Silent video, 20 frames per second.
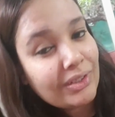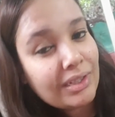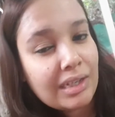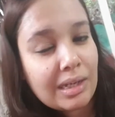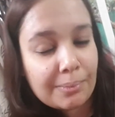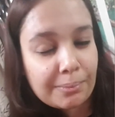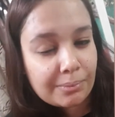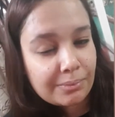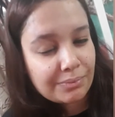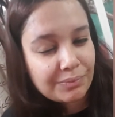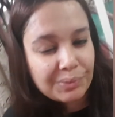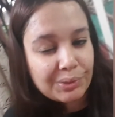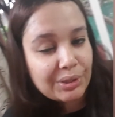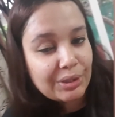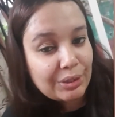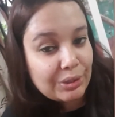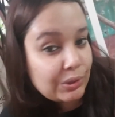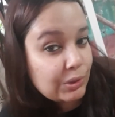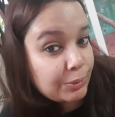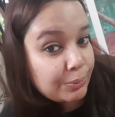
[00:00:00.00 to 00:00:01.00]
I'm
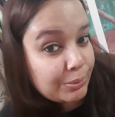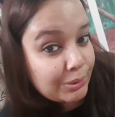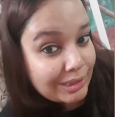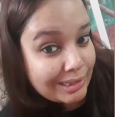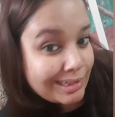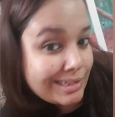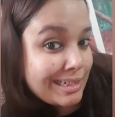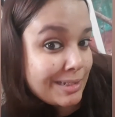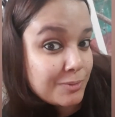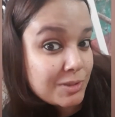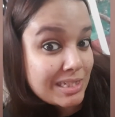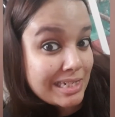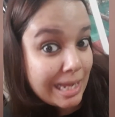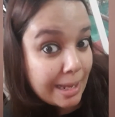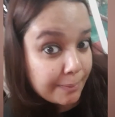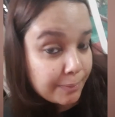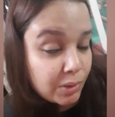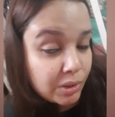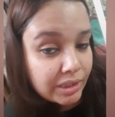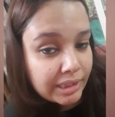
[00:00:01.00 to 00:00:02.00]
really not putting a
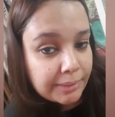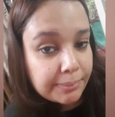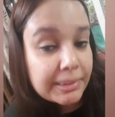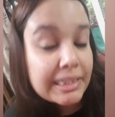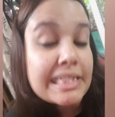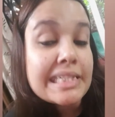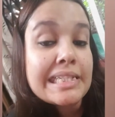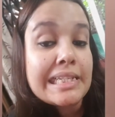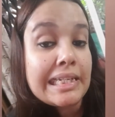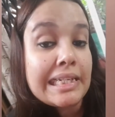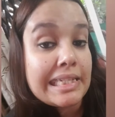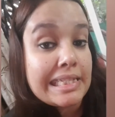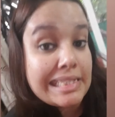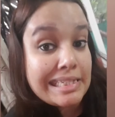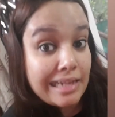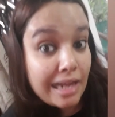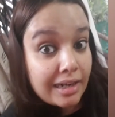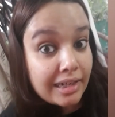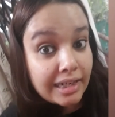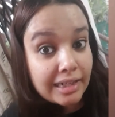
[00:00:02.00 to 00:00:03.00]
timestamp on it, but it's gonna
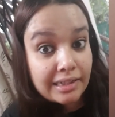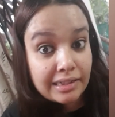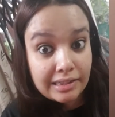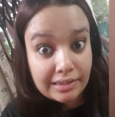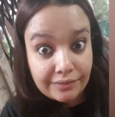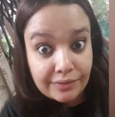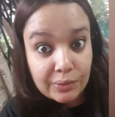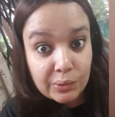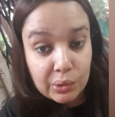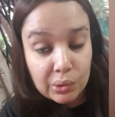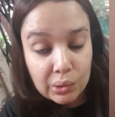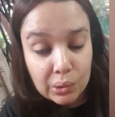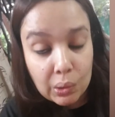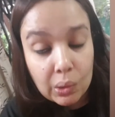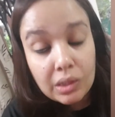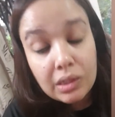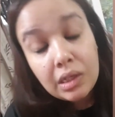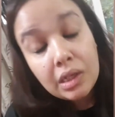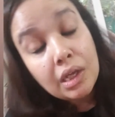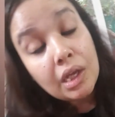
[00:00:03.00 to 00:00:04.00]
start at 11
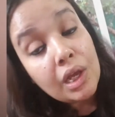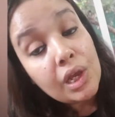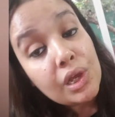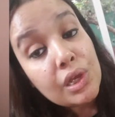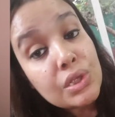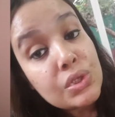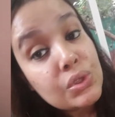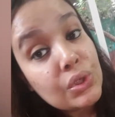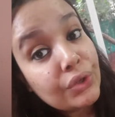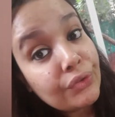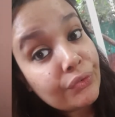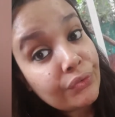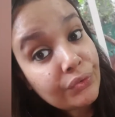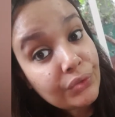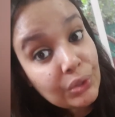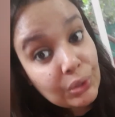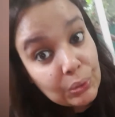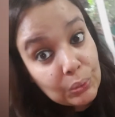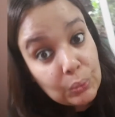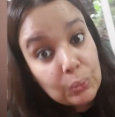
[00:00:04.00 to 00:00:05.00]
o'clock. So if
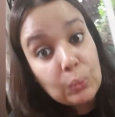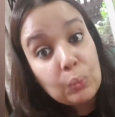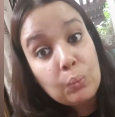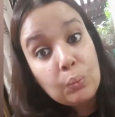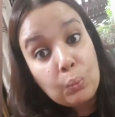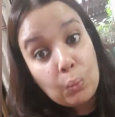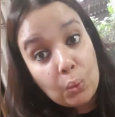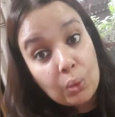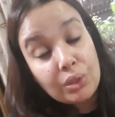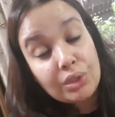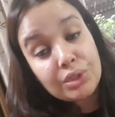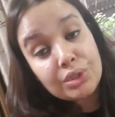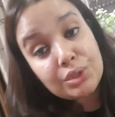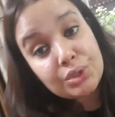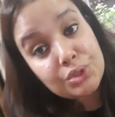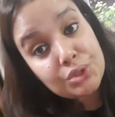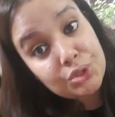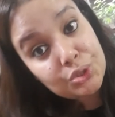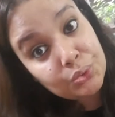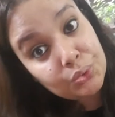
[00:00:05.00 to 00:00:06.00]
you want
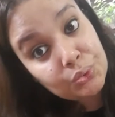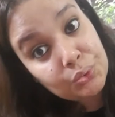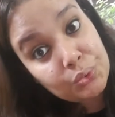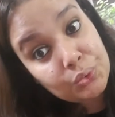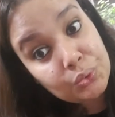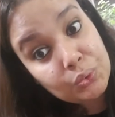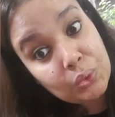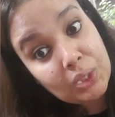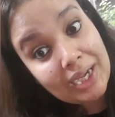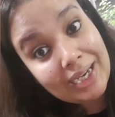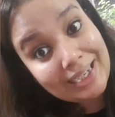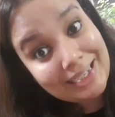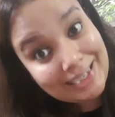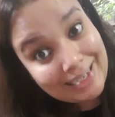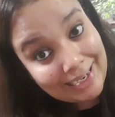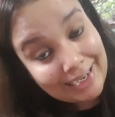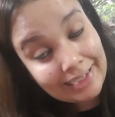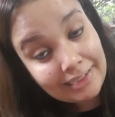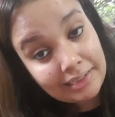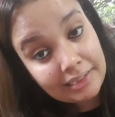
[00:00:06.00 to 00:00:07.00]
to
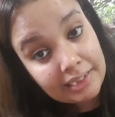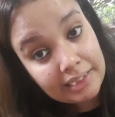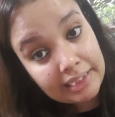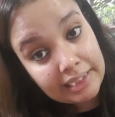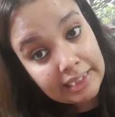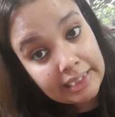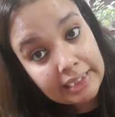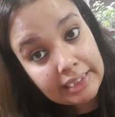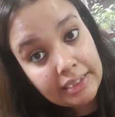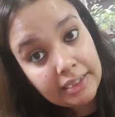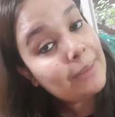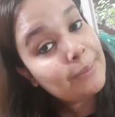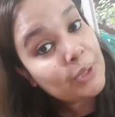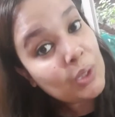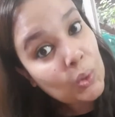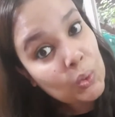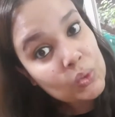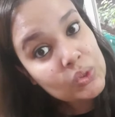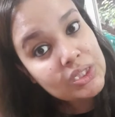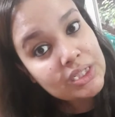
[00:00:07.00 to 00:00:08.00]
attend it, I'll be
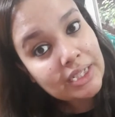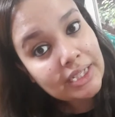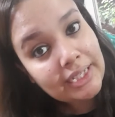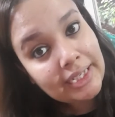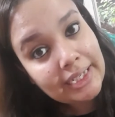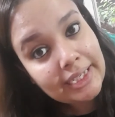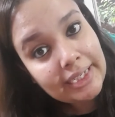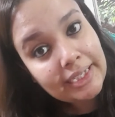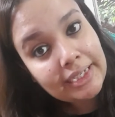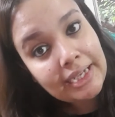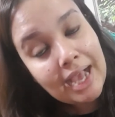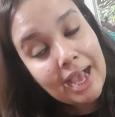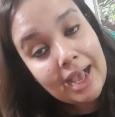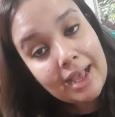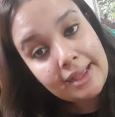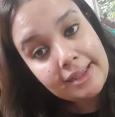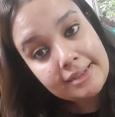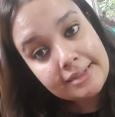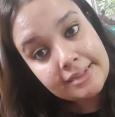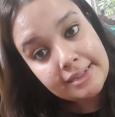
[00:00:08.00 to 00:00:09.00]
hosting it
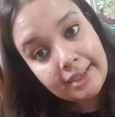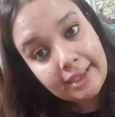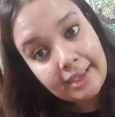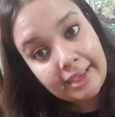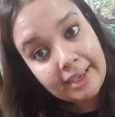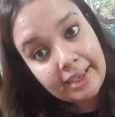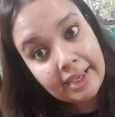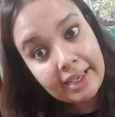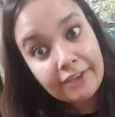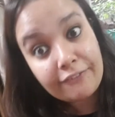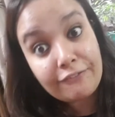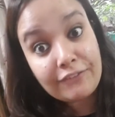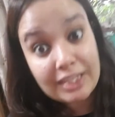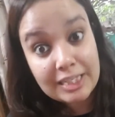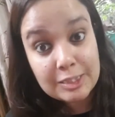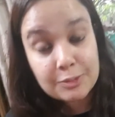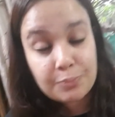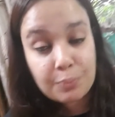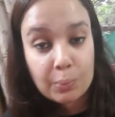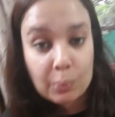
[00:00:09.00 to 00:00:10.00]
as a
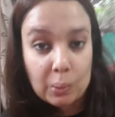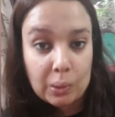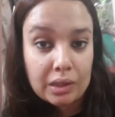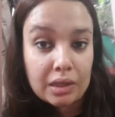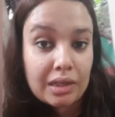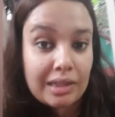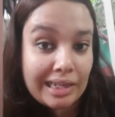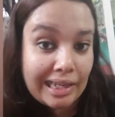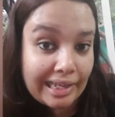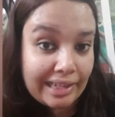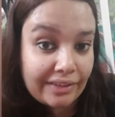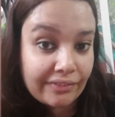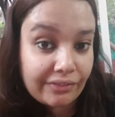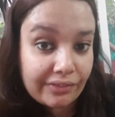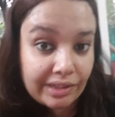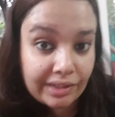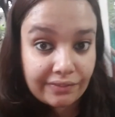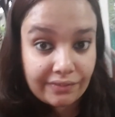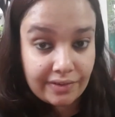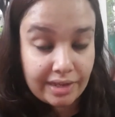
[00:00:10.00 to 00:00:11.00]
Facebook live
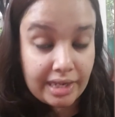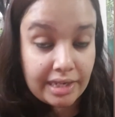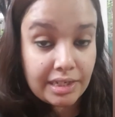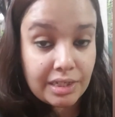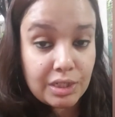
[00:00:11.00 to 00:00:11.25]
event.